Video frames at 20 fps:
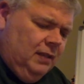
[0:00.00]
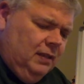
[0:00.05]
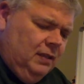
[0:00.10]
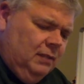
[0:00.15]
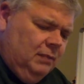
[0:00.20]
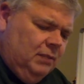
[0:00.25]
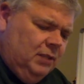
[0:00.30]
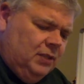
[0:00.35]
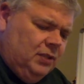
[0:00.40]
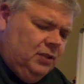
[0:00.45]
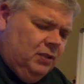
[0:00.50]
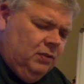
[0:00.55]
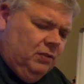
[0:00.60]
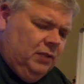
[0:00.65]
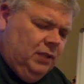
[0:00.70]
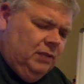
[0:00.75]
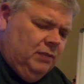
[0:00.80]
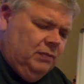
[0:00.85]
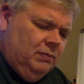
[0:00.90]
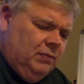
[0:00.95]
But
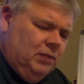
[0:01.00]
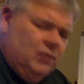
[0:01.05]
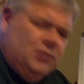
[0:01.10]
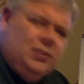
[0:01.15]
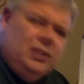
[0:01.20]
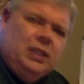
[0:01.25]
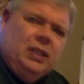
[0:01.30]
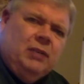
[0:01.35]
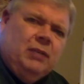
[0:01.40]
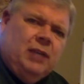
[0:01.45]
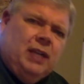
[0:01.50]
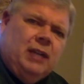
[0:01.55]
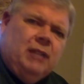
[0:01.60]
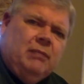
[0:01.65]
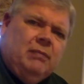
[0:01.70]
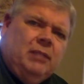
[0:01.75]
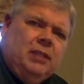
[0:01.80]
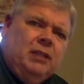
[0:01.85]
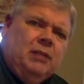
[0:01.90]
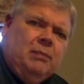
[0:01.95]
you mostly you
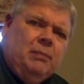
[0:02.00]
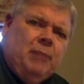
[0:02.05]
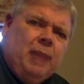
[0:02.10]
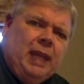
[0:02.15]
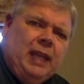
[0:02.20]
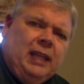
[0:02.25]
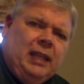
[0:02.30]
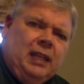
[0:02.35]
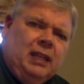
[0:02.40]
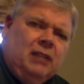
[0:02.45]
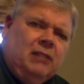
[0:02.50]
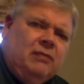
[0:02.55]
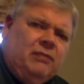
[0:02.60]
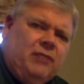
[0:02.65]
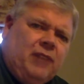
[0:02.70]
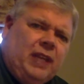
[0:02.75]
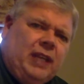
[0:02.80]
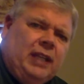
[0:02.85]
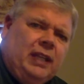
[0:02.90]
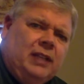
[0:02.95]
had banking and
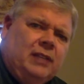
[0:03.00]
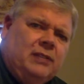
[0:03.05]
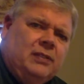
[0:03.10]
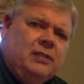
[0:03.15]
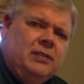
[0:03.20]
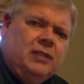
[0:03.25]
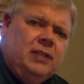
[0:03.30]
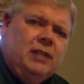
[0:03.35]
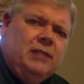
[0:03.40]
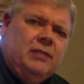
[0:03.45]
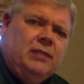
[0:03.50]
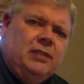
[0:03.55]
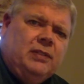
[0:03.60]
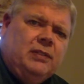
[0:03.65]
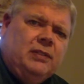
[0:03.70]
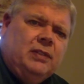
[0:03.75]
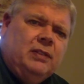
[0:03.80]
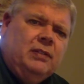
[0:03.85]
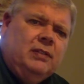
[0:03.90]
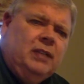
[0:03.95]
finance in San
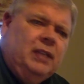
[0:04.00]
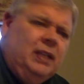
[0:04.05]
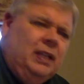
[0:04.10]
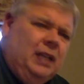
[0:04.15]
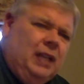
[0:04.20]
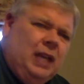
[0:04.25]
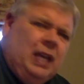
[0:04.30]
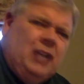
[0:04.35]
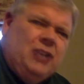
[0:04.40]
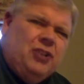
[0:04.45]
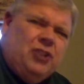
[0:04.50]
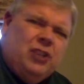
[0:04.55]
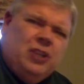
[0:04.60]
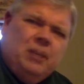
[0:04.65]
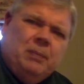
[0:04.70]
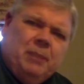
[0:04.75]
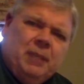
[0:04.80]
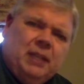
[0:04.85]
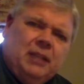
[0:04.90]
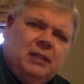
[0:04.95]
Francisco and
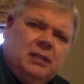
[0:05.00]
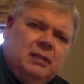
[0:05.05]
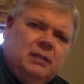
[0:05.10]
shipping.